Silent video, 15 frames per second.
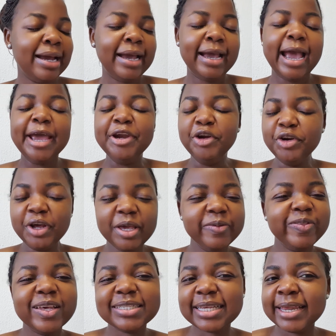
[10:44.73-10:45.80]
I don't know if
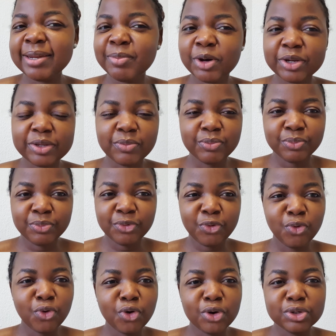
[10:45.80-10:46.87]
there's anybody
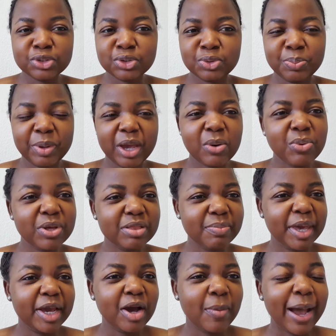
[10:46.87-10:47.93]
who goes to bed with
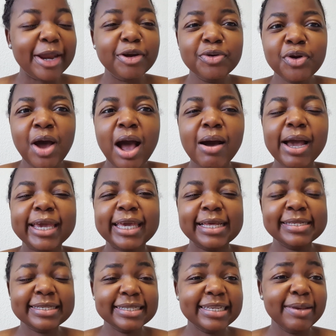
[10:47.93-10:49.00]
makeup. I don't know how I
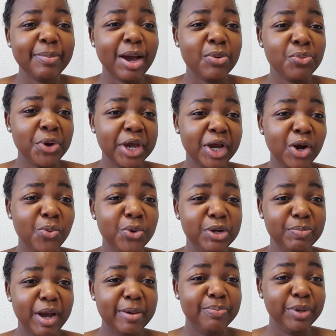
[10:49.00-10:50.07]
can sleep and wake up with
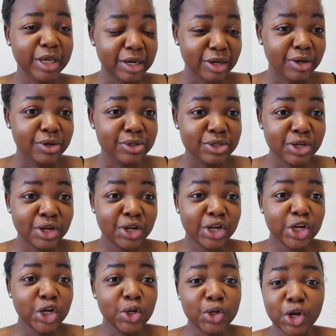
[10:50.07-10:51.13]
my pillows
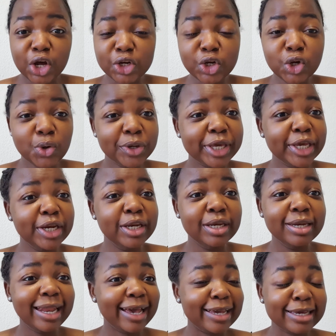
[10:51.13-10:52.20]
not looking
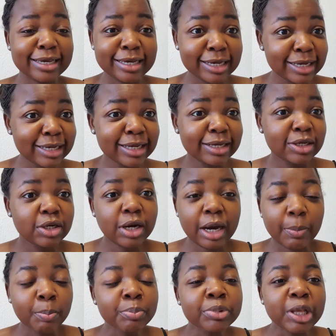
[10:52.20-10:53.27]
like
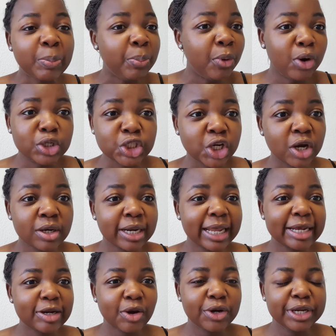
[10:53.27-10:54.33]
the pour
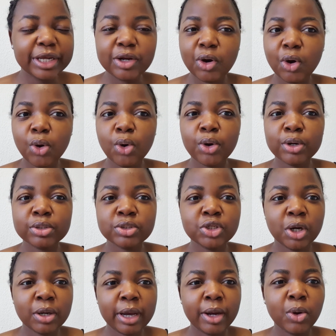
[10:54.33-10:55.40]
chocolate on it or
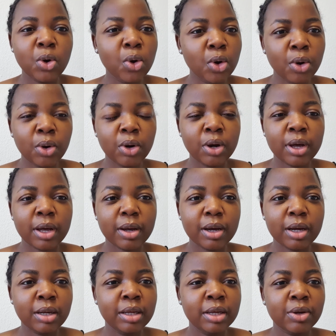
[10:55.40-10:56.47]

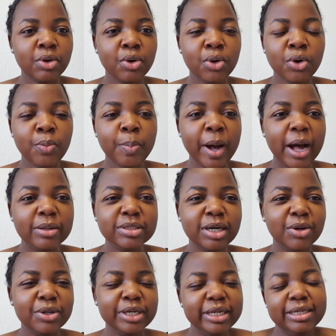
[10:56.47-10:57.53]
cocoa powder
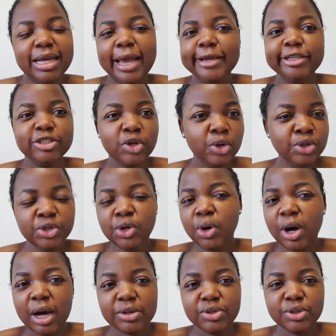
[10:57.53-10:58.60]
on it. I don't know
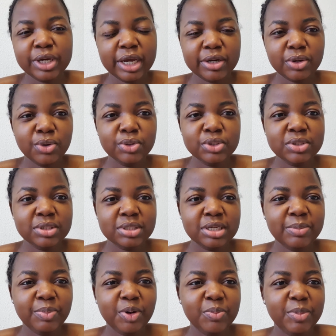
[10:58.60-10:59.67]
how you can go to
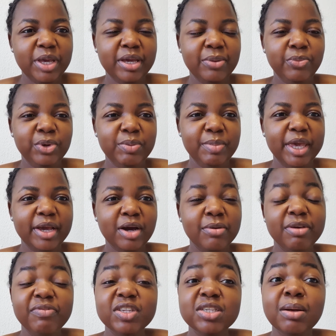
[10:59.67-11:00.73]
sleep with makeup.
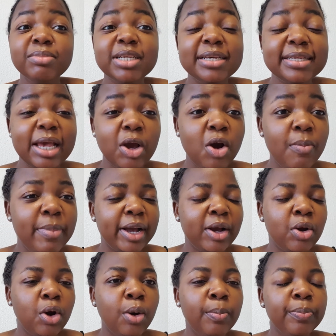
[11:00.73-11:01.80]
Even sometimes I come
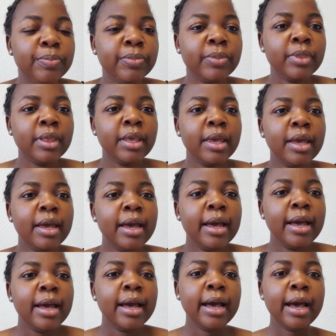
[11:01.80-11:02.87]
home,
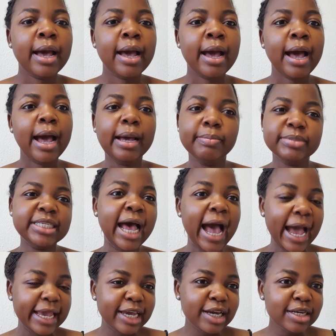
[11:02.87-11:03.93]
I'm
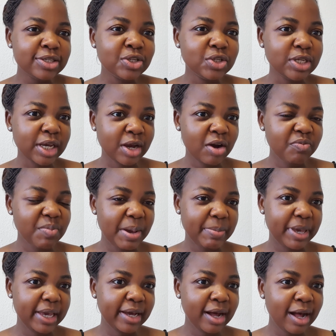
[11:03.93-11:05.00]
tired to take off my
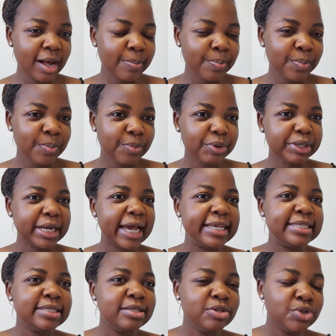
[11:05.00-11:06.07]
makeup, but I
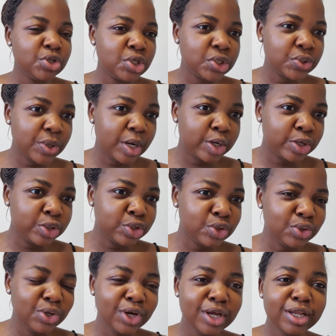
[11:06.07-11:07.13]
still struggle
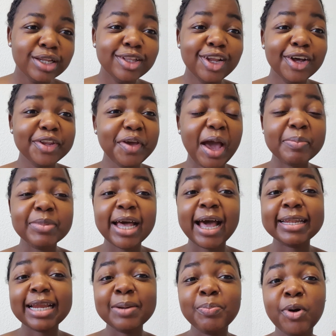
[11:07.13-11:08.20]
to. At
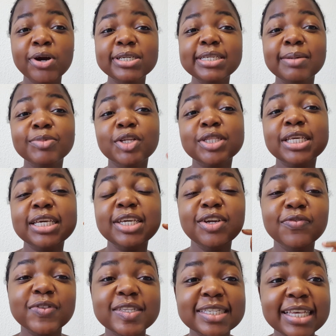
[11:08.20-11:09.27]
that point, I'm not thinking
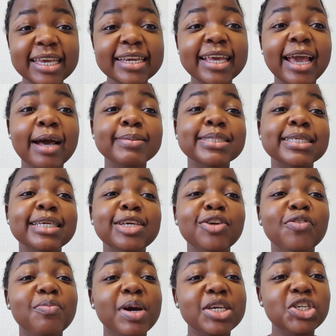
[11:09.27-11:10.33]
of the skincare. I'm thinking
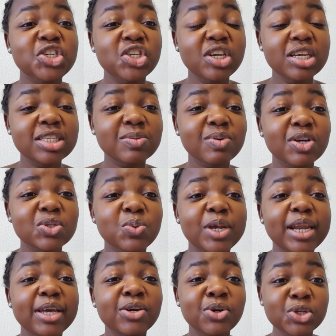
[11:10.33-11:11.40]
of my sheets, because
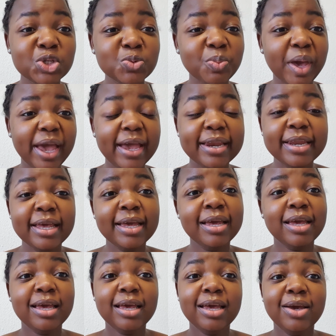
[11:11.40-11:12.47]
when I go to bed
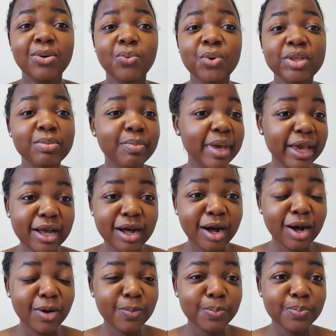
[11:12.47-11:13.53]
with
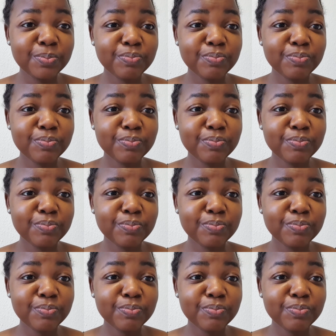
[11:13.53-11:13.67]
makeup,